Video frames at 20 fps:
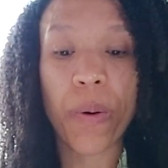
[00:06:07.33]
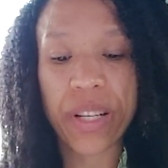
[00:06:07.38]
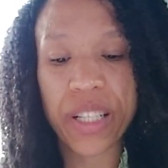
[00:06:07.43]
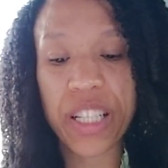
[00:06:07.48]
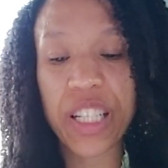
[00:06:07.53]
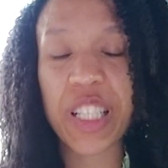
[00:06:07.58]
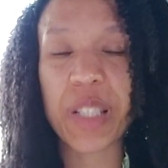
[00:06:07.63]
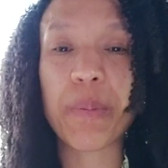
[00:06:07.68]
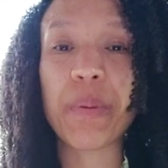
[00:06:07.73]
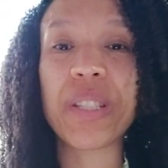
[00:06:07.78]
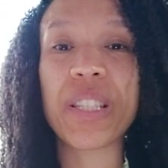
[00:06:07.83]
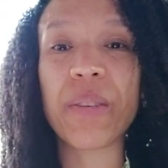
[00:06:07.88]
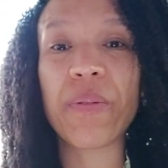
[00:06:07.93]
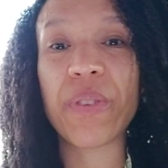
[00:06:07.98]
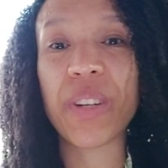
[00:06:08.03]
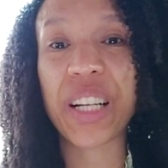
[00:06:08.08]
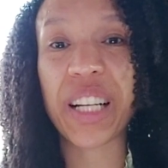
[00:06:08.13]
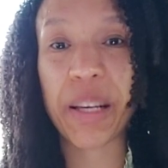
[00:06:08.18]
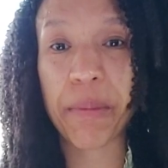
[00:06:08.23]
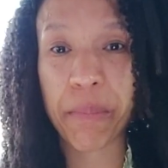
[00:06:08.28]
didn't
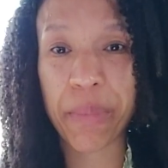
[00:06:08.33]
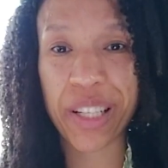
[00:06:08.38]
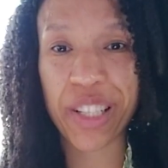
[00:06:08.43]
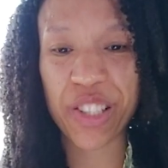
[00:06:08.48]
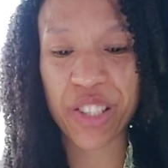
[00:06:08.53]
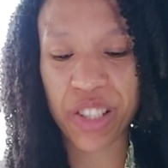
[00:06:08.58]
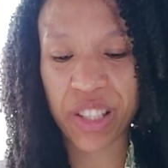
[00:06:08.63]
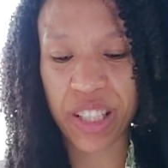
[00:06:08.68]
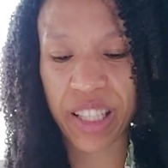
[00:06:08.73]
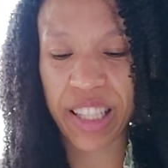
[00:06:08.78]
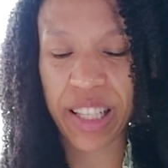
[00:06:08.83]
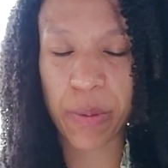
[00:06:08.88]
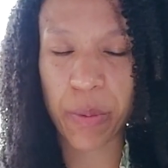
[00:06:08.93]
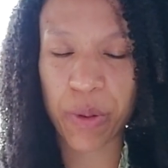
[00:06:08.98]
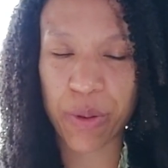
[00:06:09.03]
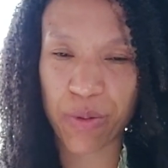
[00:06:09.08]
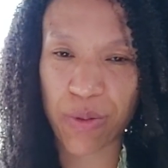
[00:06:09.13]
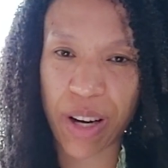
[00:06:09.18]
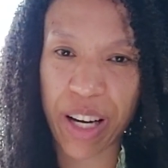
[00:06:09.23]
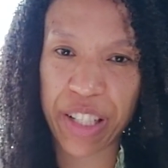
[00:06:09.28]
specifically mention that there was
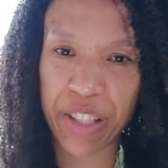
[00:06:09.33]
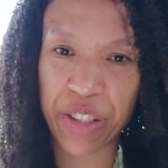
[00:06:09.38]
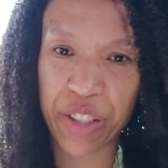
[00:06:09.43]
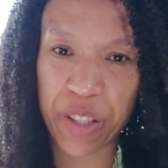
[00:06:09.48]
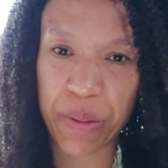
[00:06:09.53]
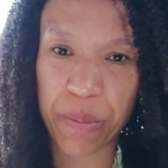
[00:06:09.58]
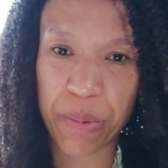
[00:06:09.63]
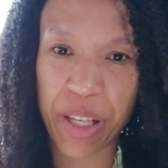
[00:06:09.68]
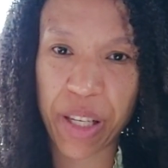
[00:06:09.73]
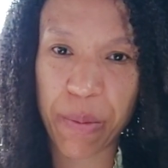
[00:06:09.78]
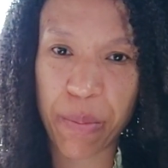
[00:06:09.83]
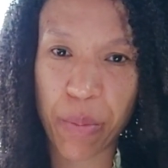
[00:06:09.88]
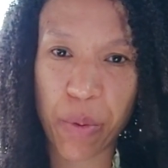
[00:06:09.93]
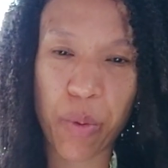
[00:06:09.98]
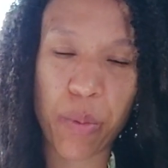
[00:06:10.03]
righteous people,